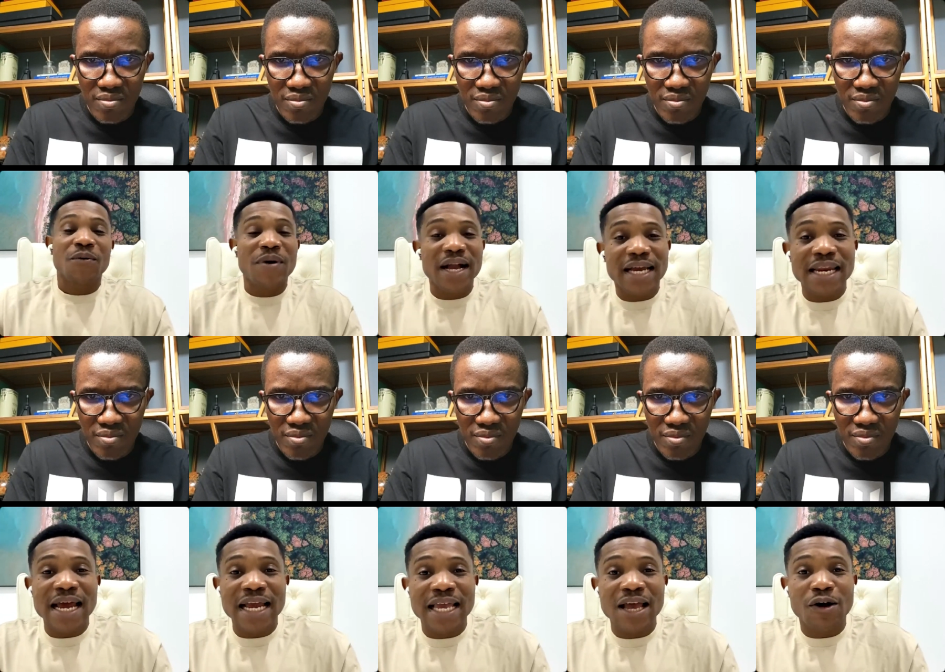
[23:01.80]
Speaker 1: where can
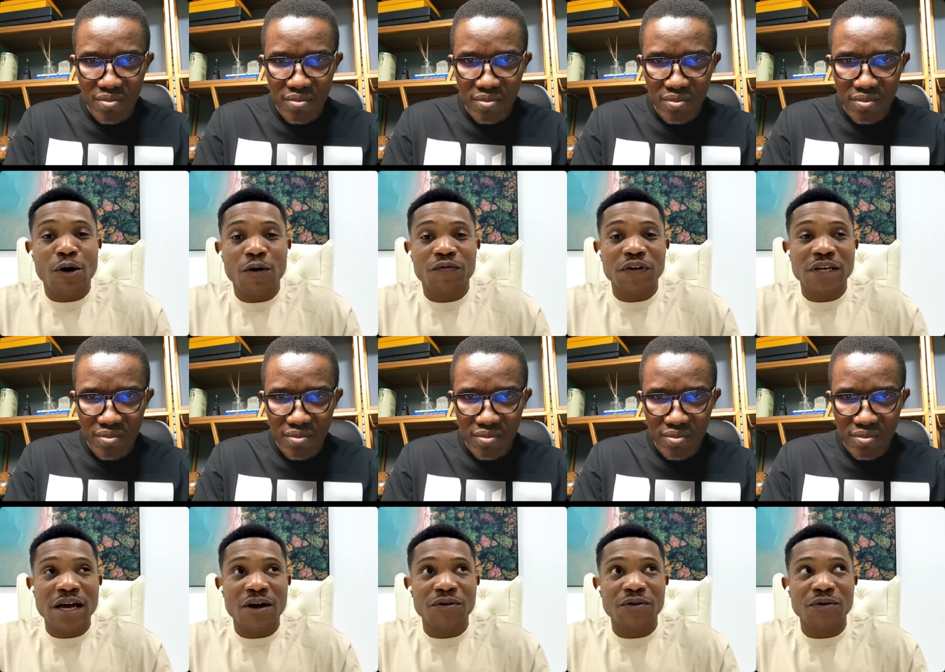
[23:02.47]
I get coffee
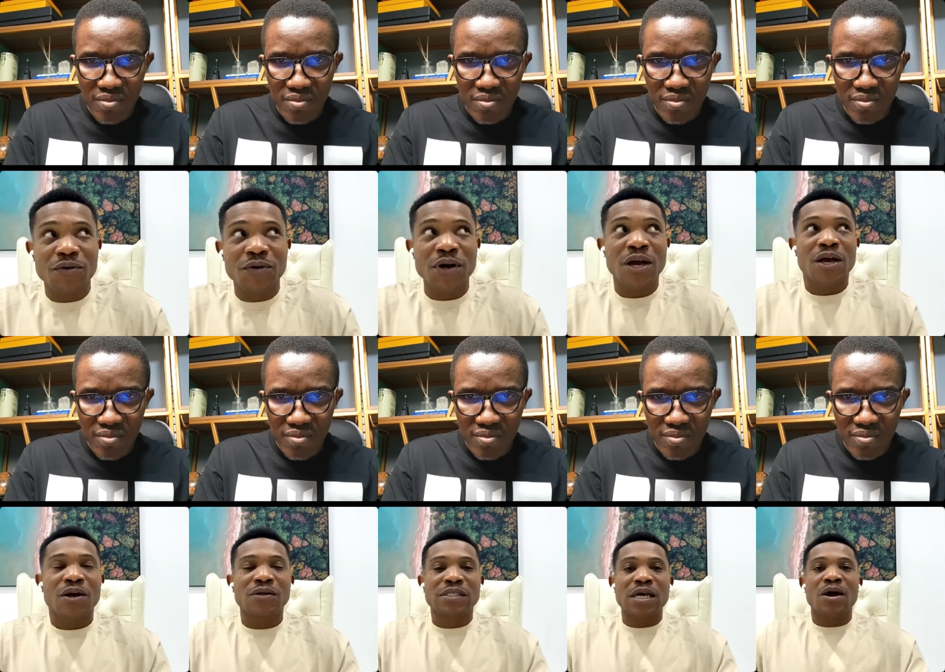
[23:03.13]
down the road?
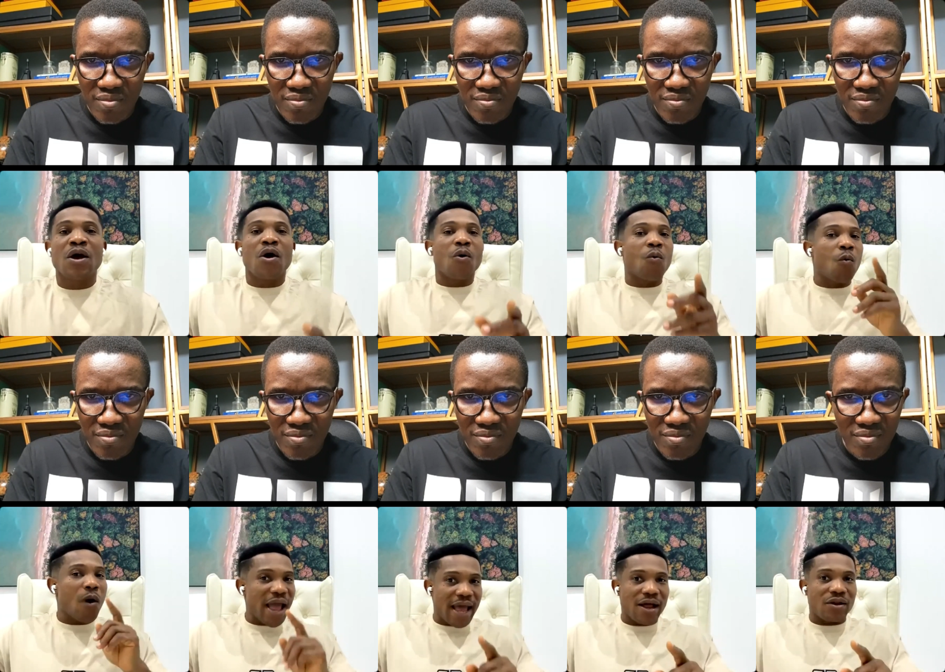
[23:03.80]
You say,
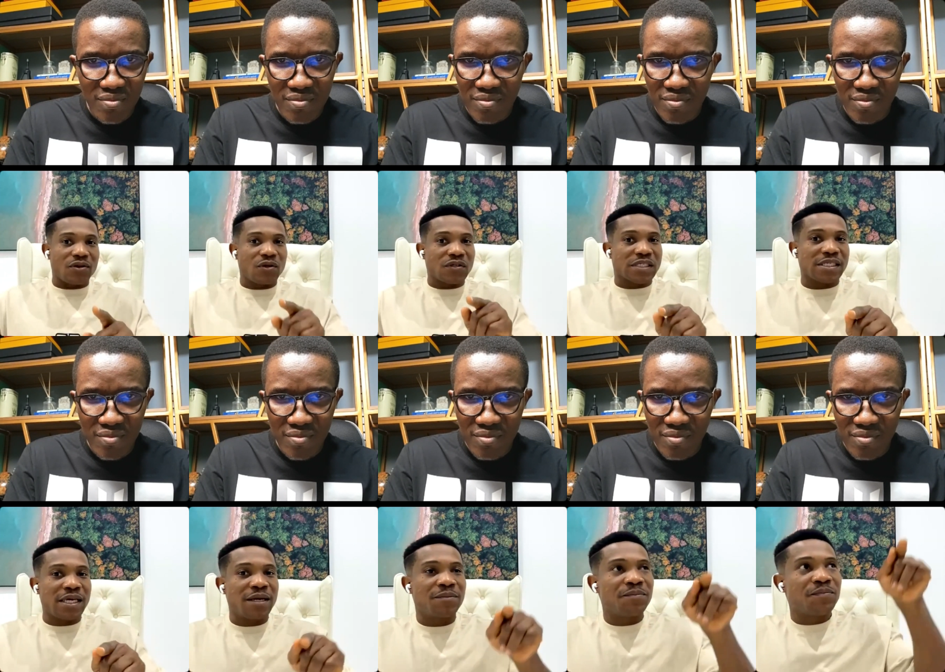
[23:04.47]
Well, you
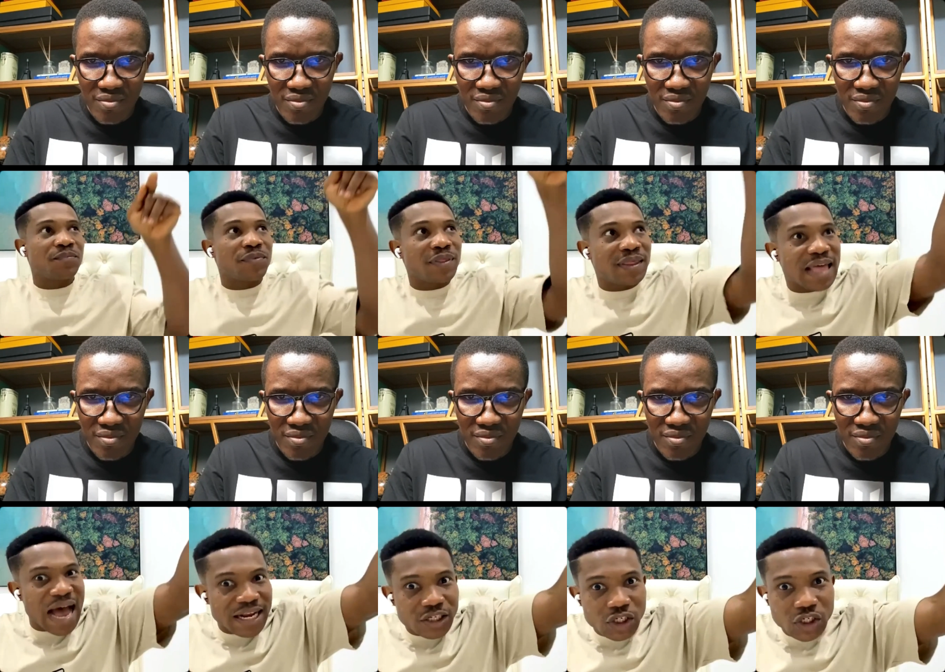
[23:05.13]
see,
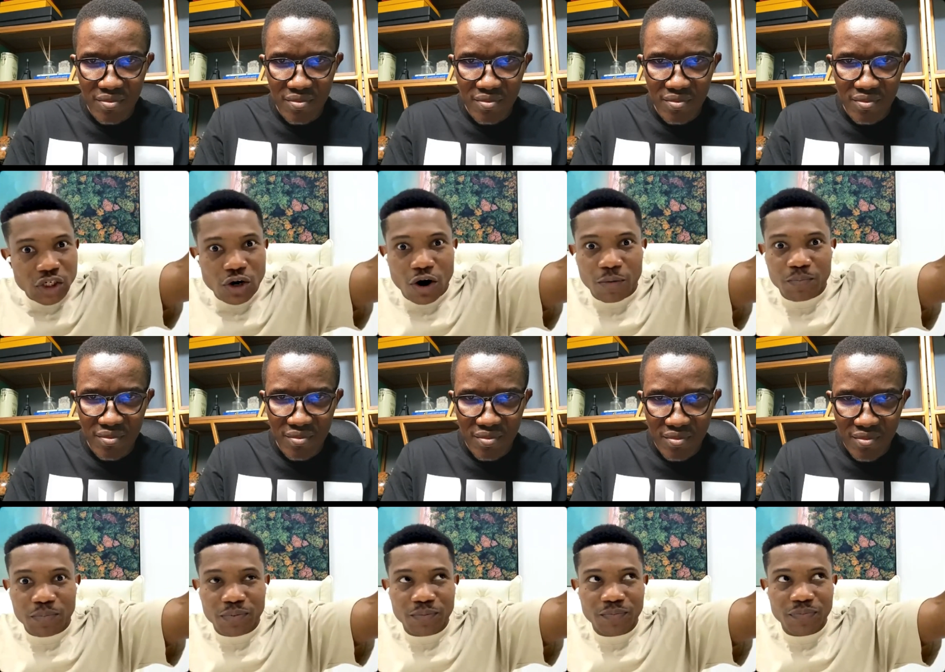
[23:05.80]
that shop,
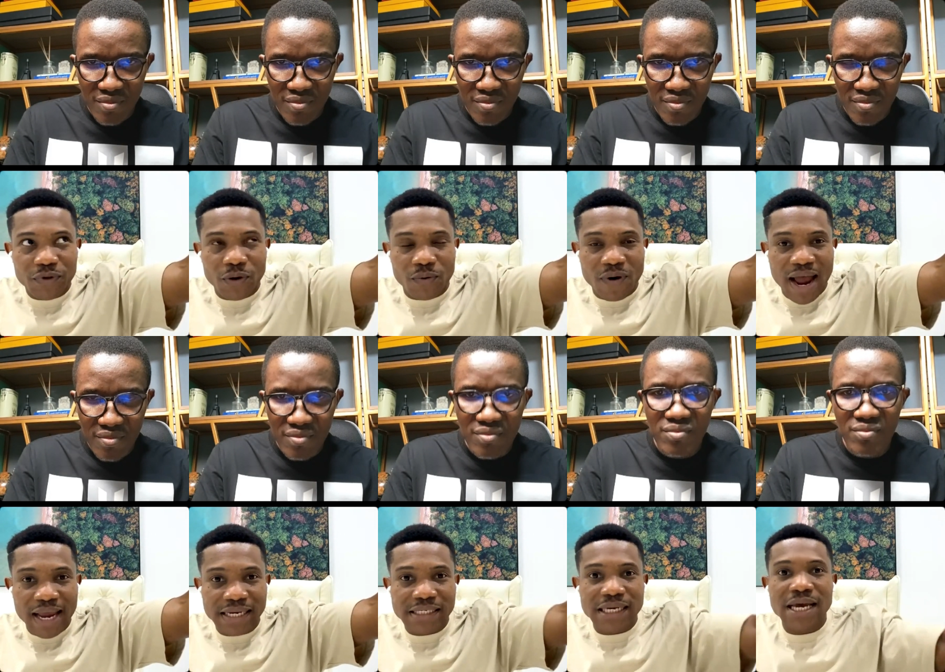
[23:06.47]

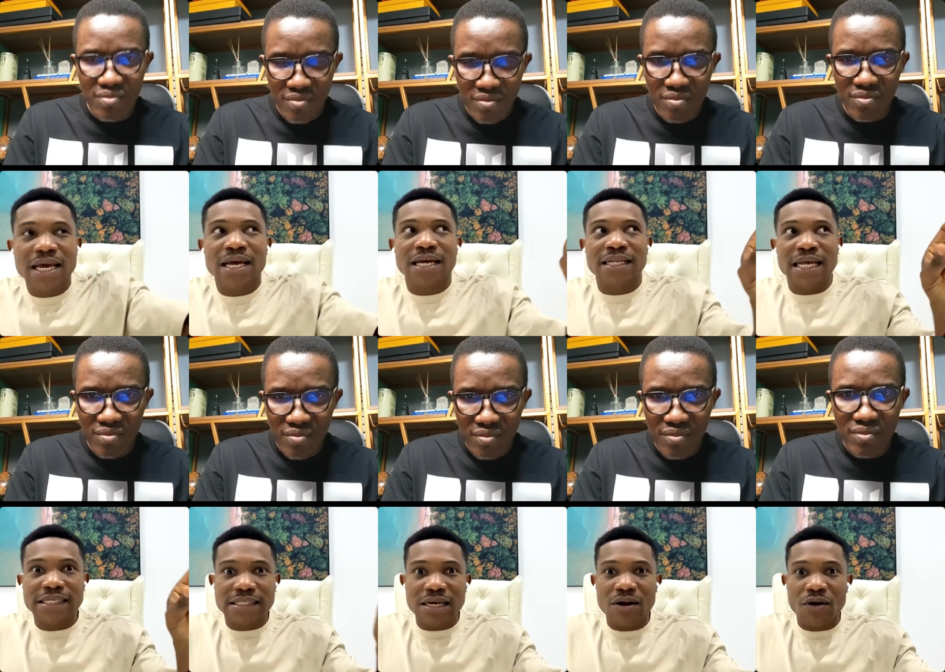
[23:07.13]
right? Mm. They
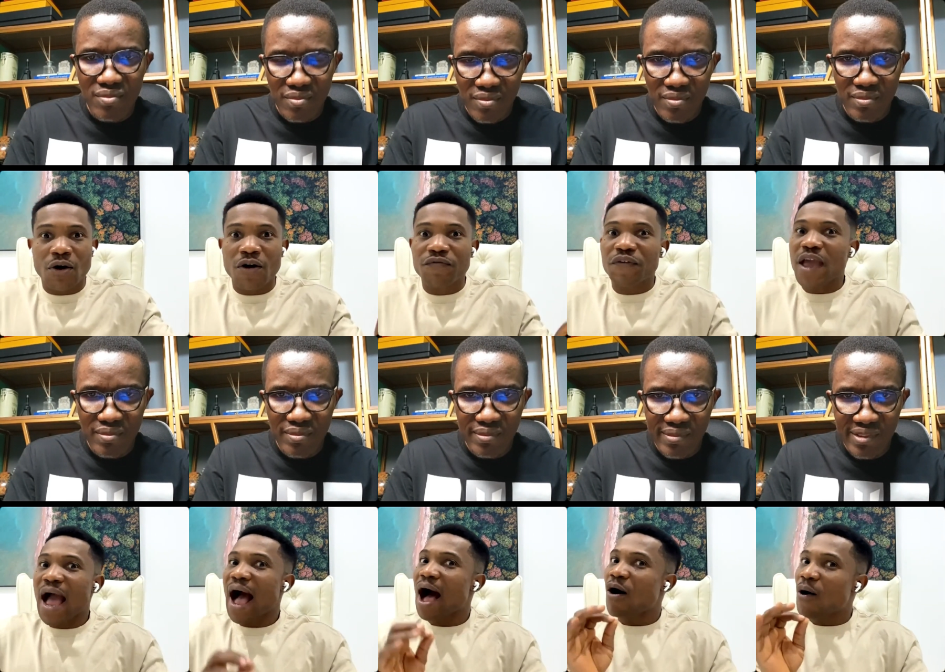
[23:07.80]
sell coffee. Mm.
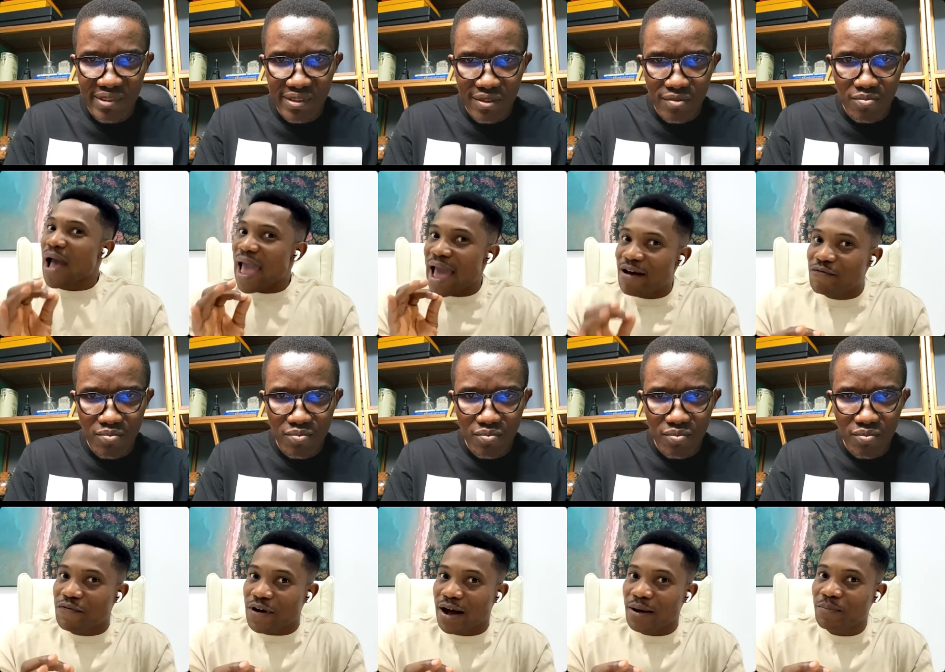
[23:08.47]

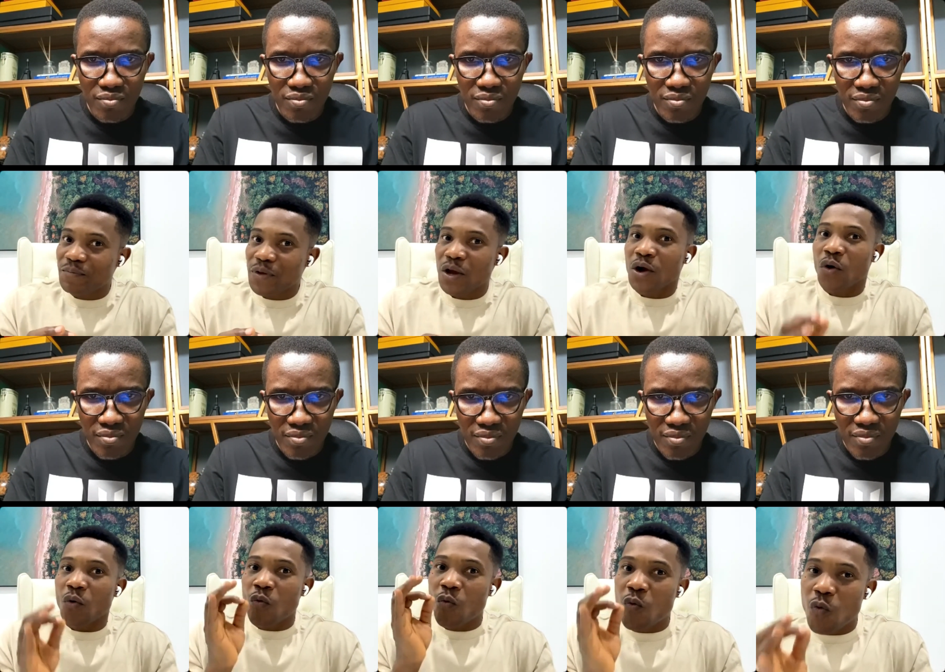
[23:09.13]
However,
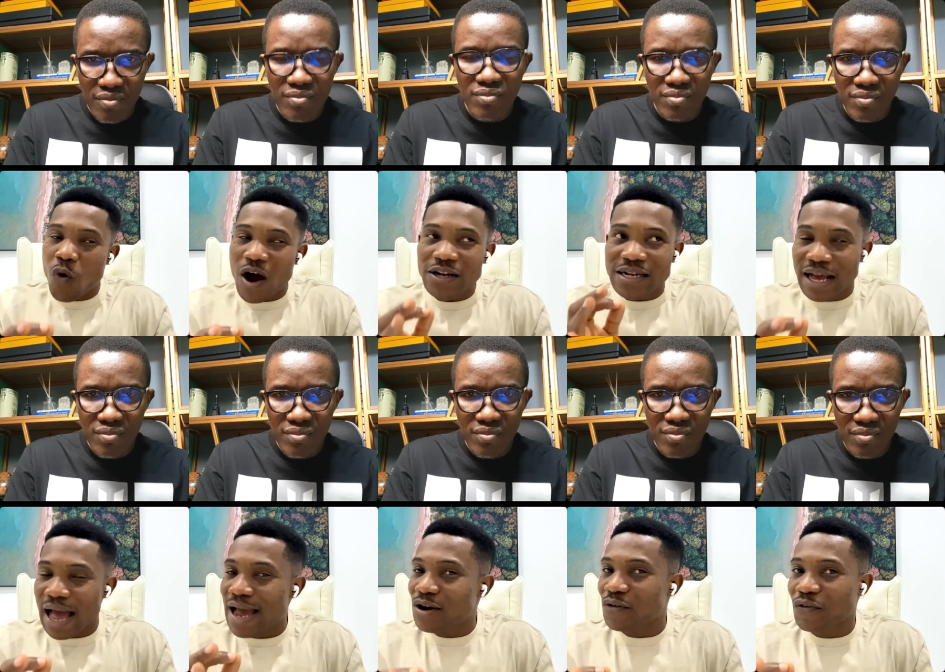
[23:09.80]
what
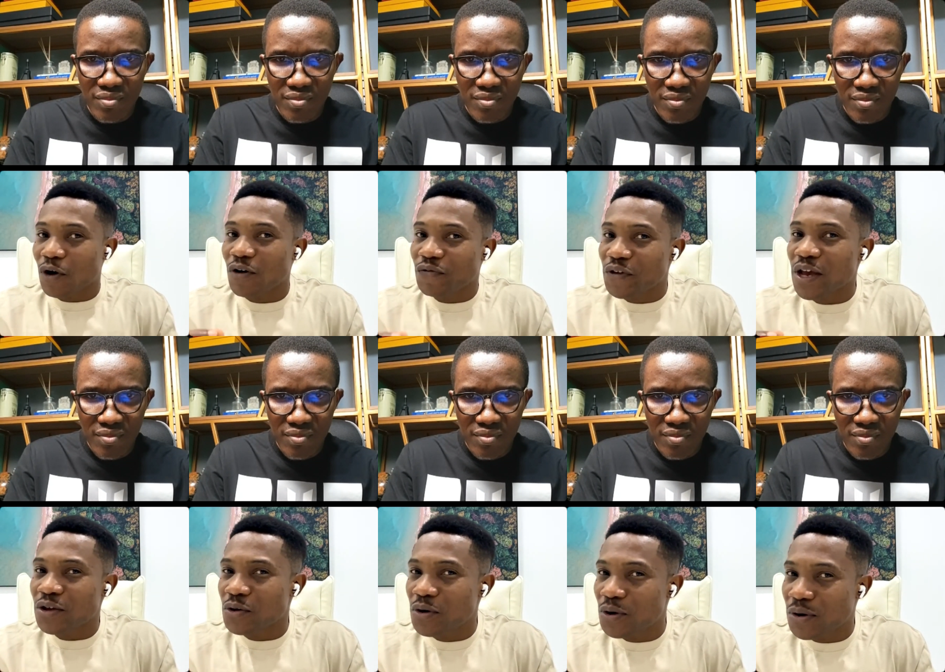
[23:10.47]
kind of coffee are
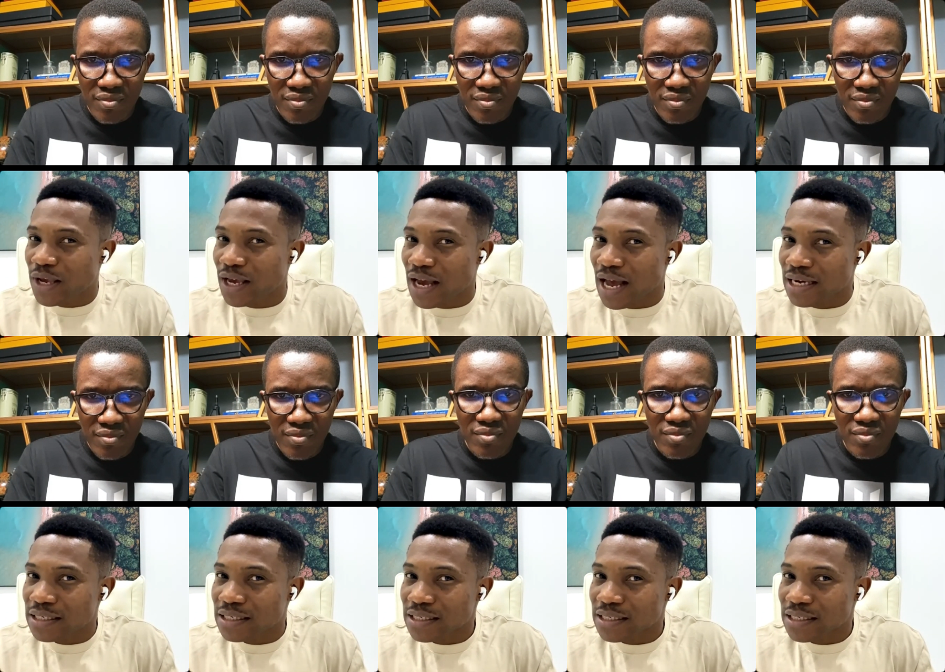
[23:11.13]
you looking at?